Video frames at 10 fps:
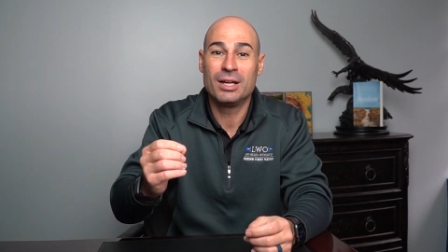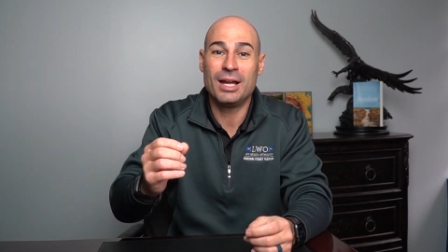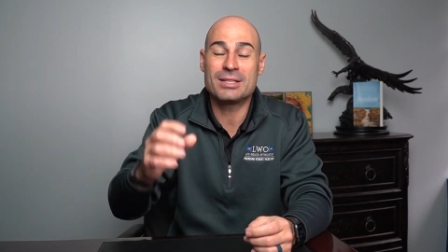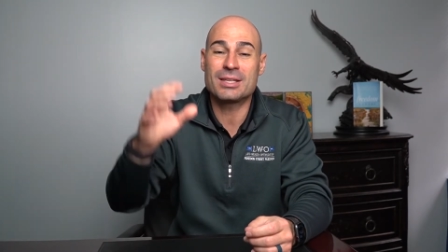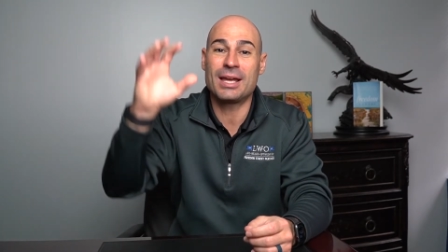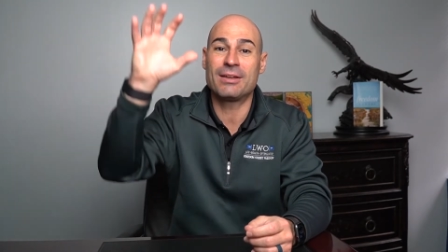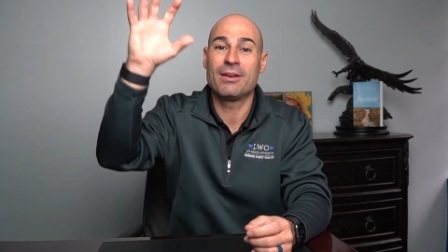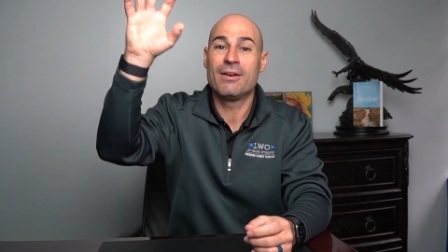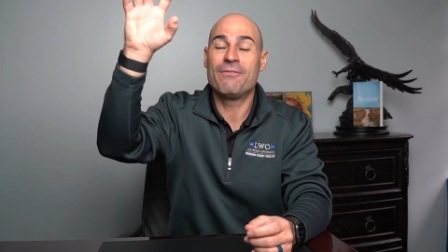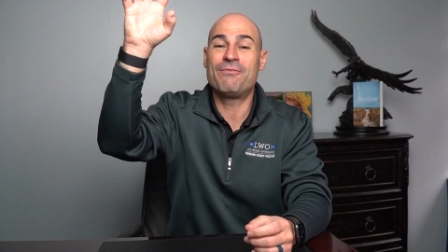it's like
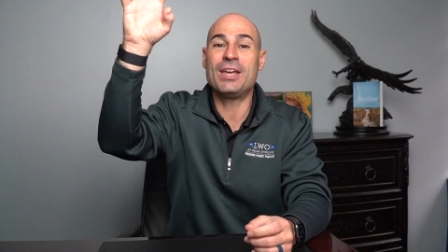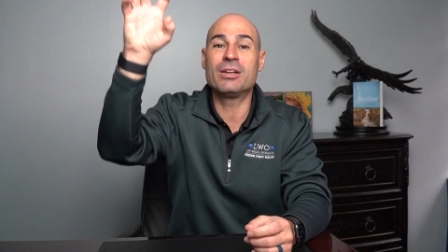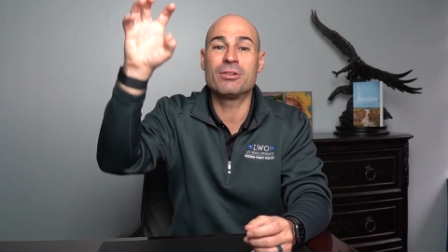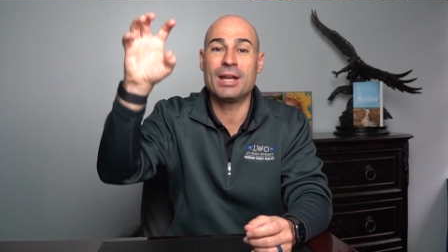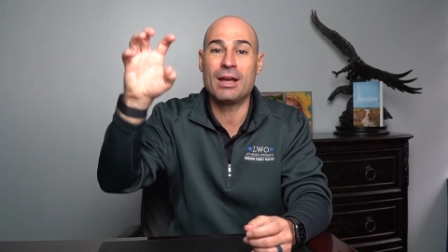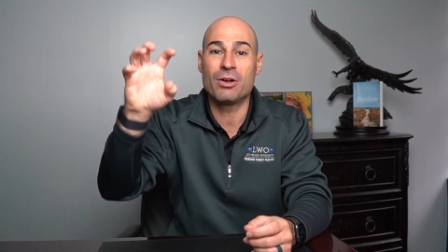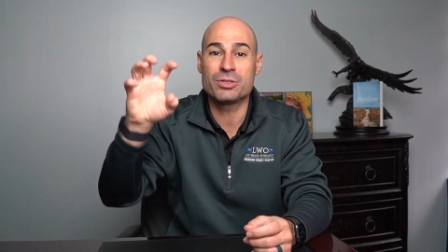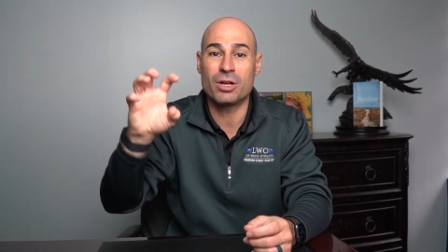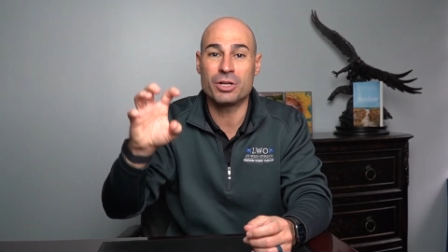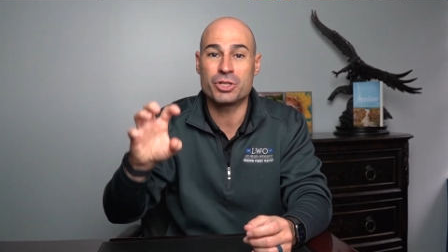
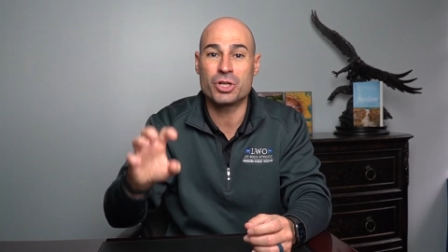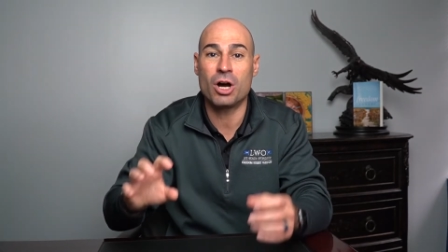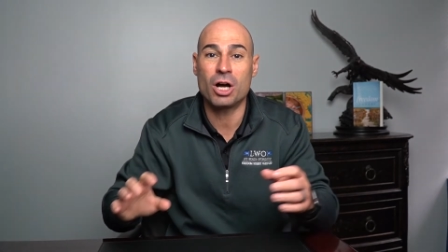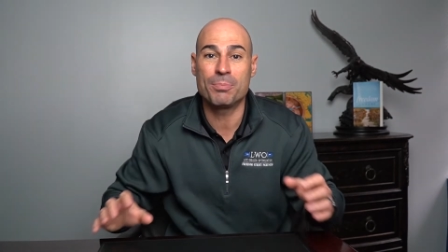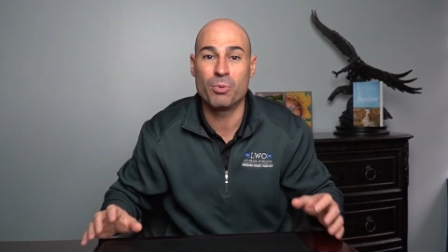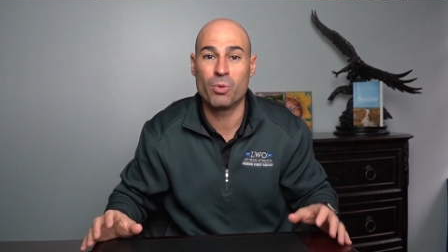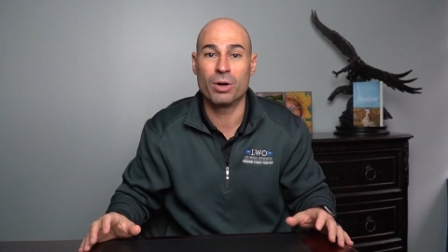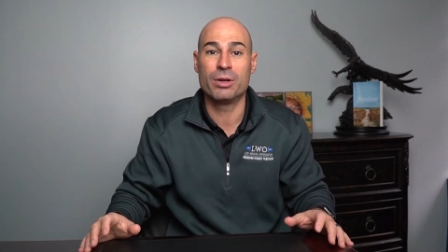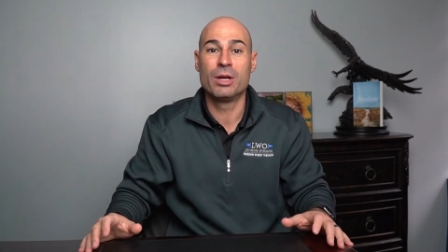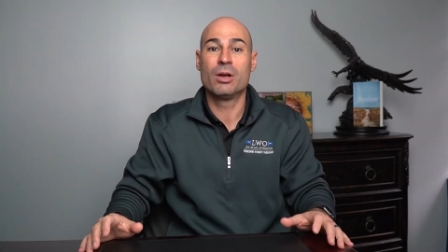fingernails on a
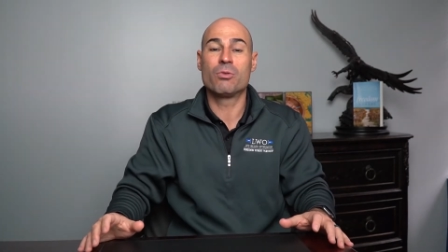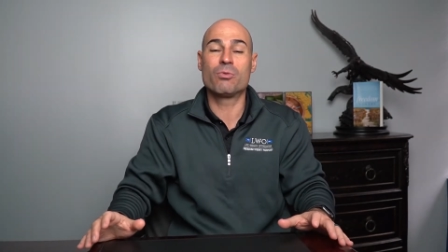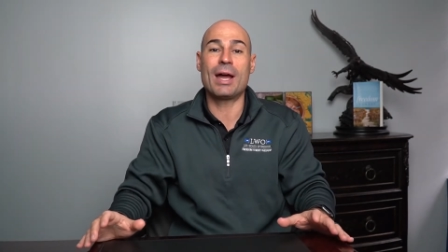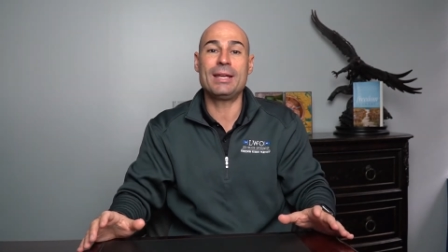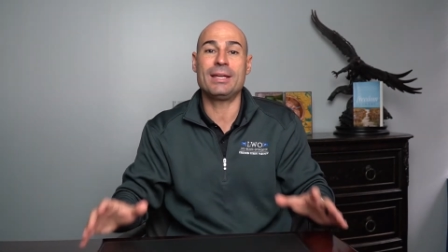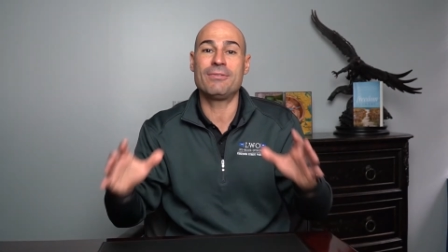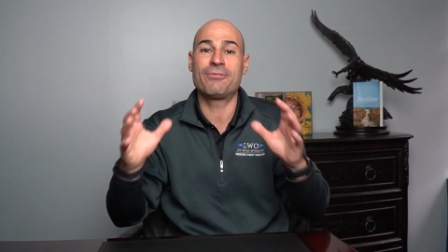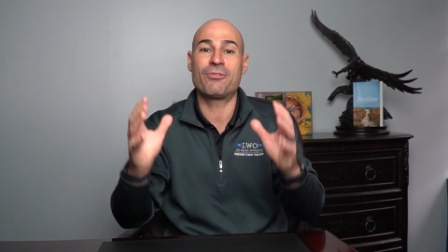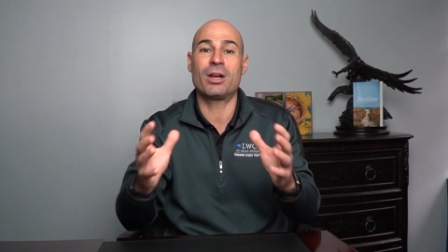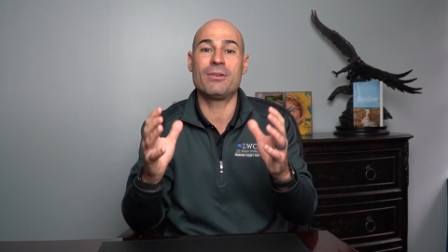chalkboard right in
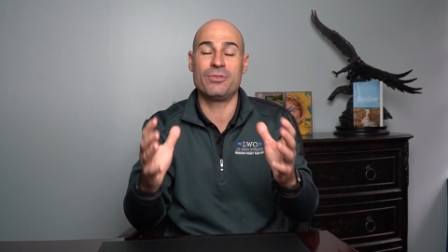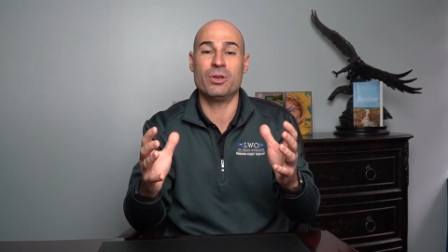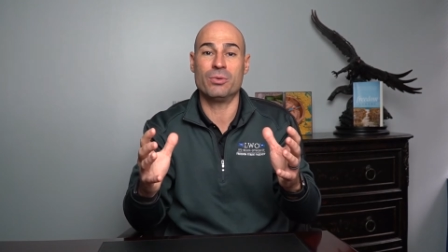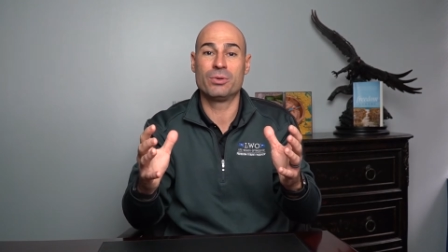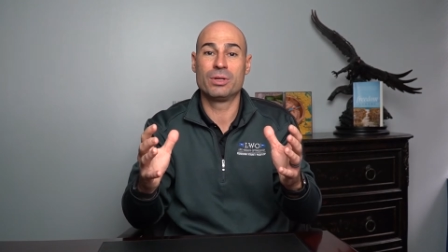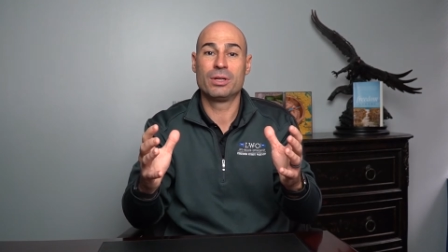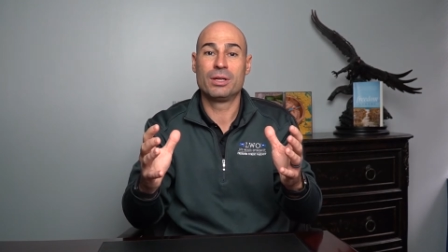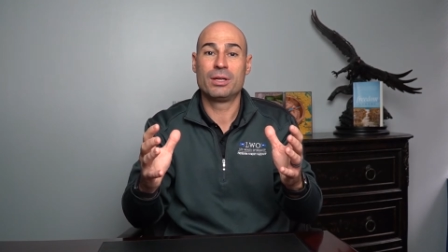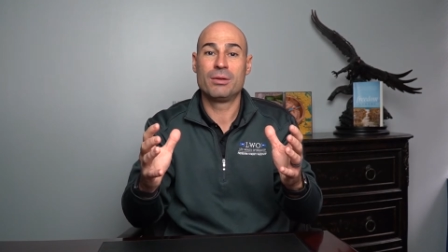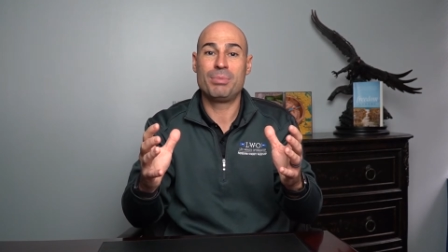front of you
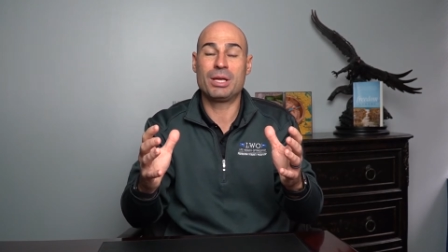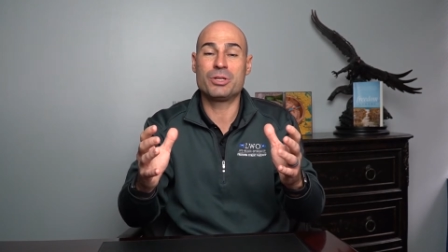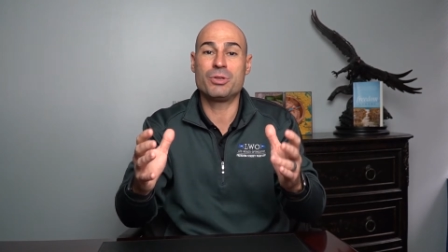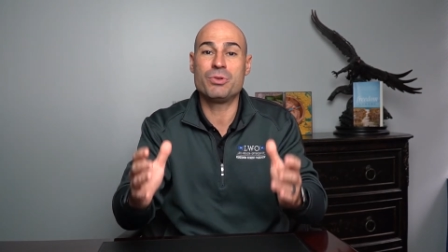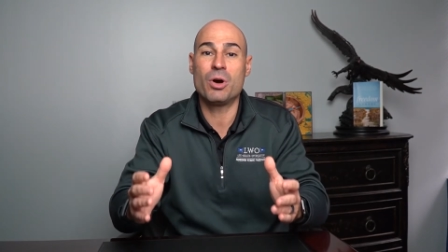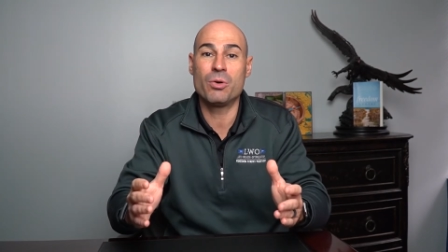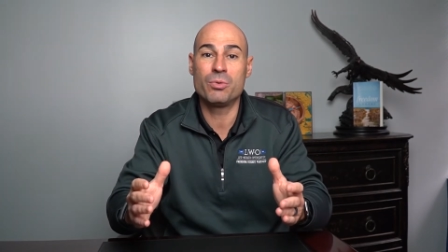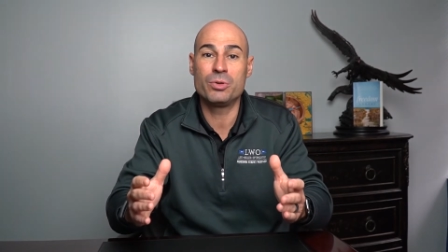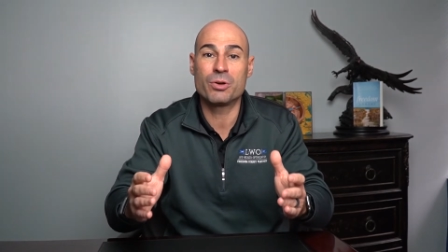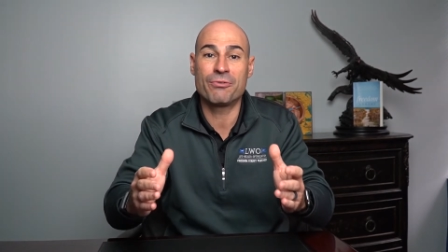because you
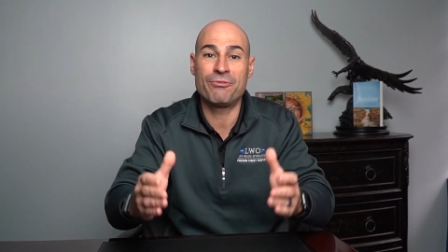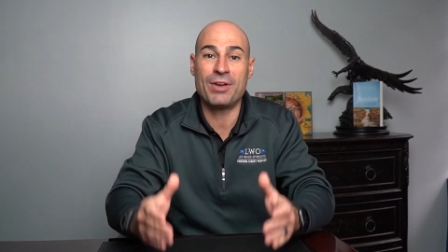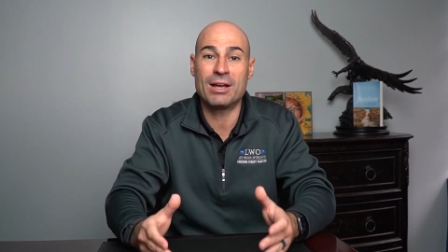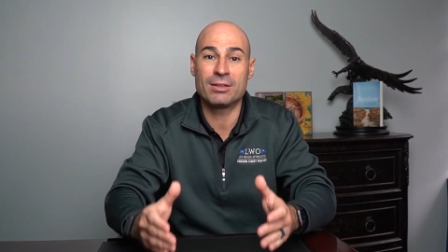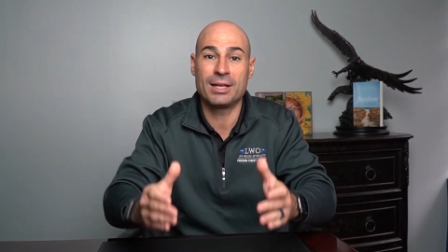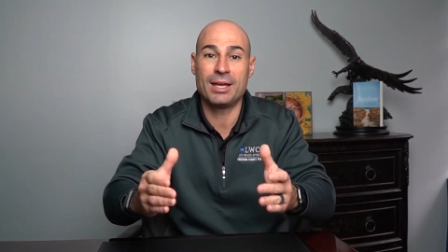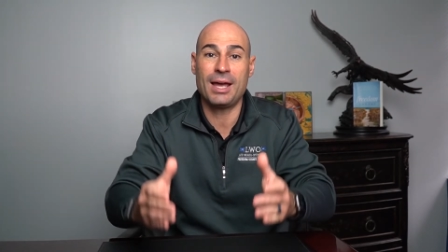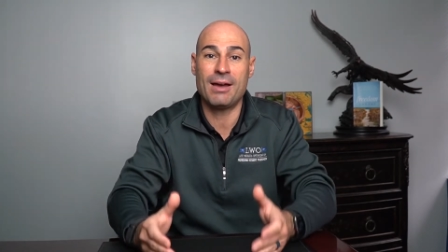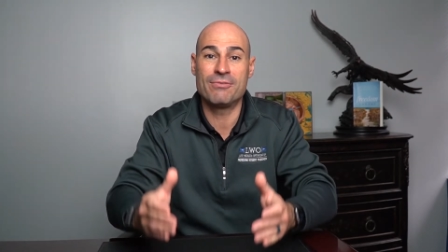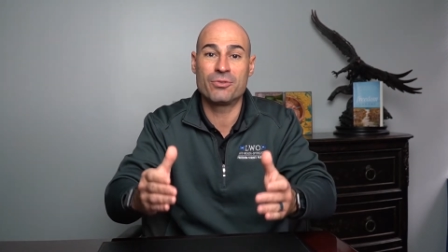know you're failing
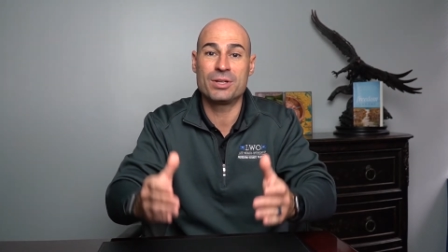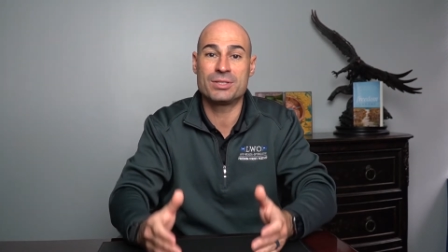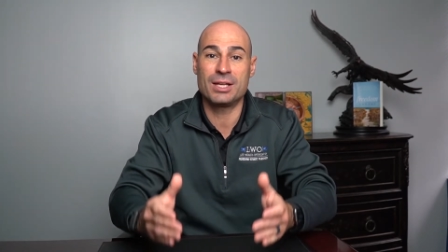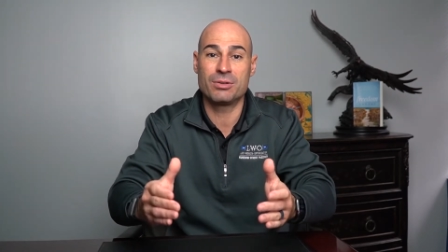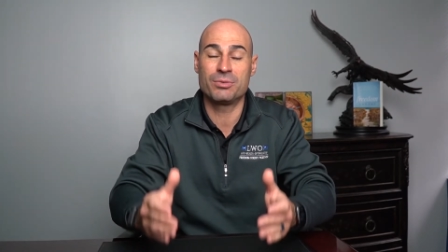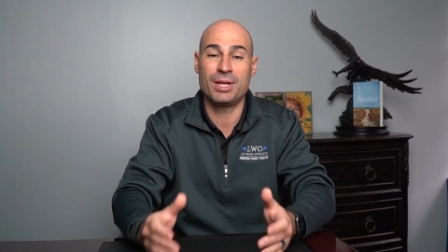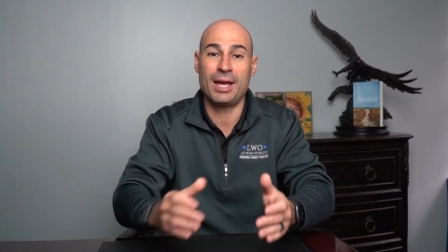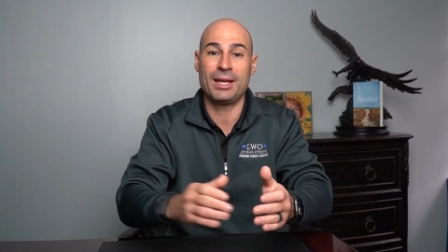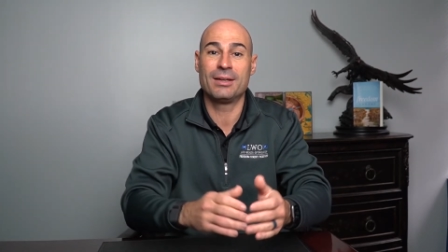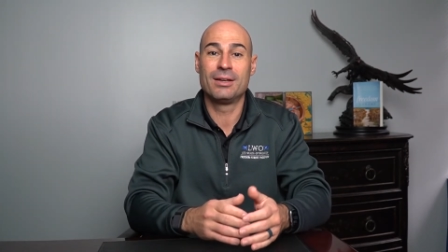every single
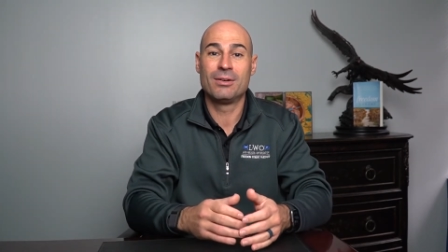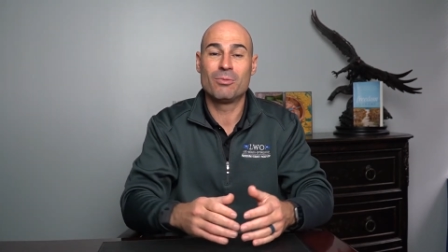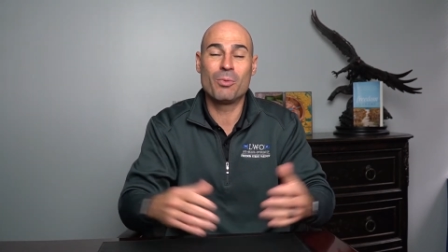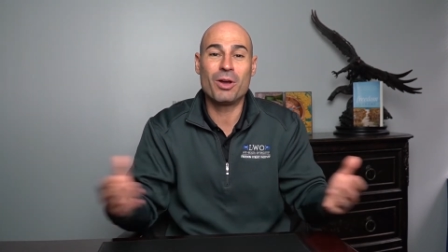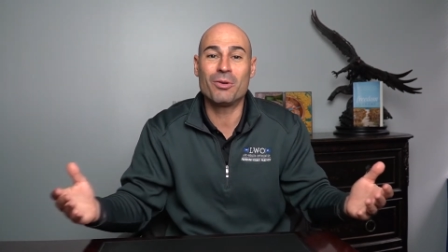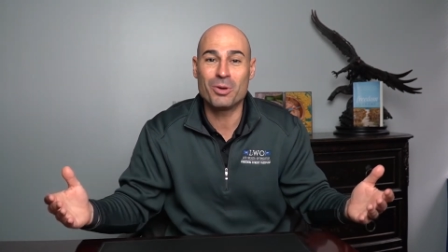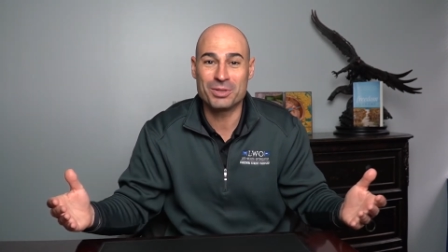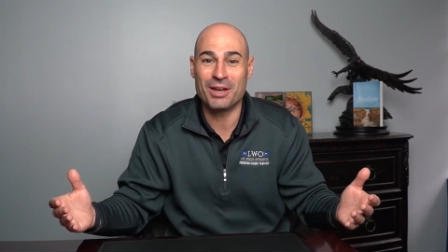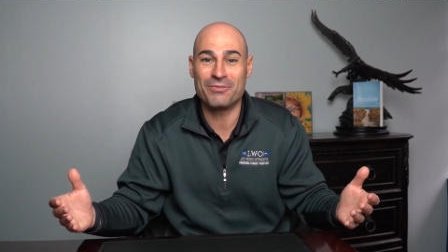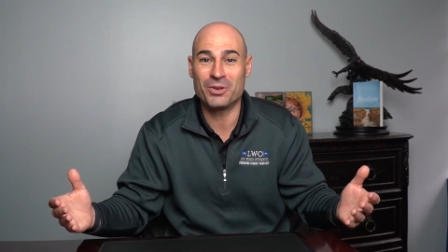day. Well, we all know
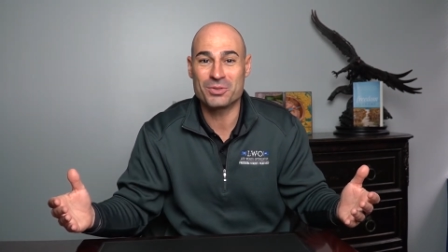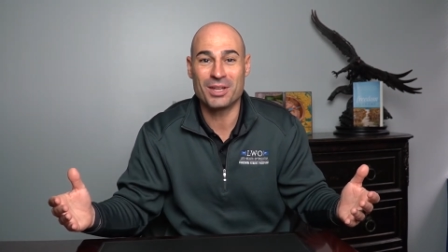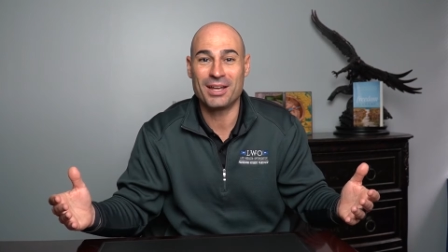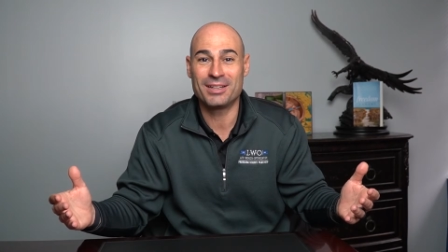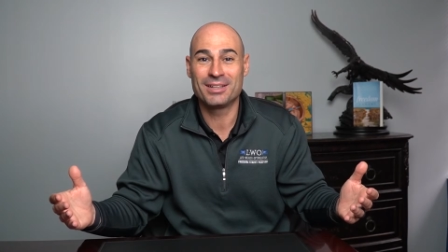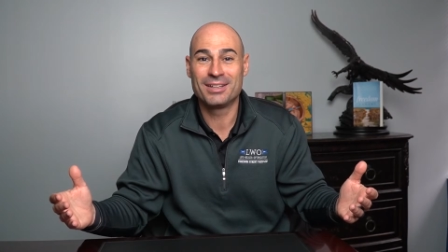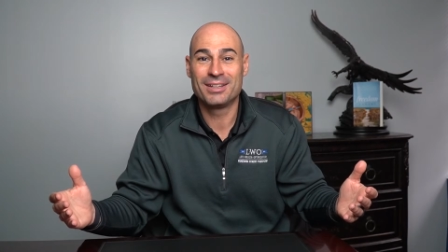what that feels like.